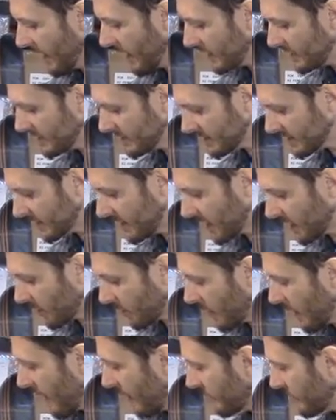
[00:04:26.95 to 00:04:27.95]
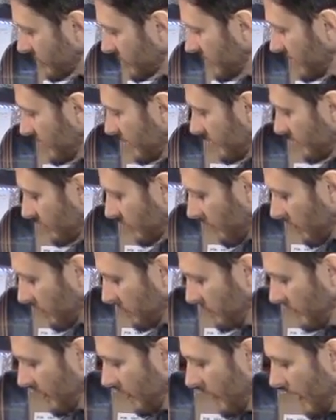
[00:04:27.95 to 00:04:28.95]
Just a kick-around ski for
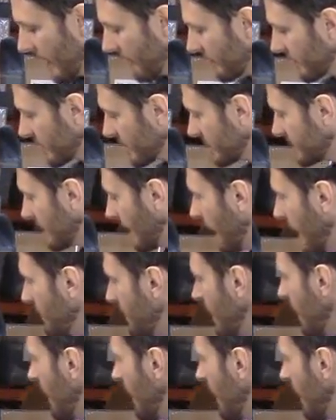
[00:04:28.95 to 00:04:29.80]
having a good time.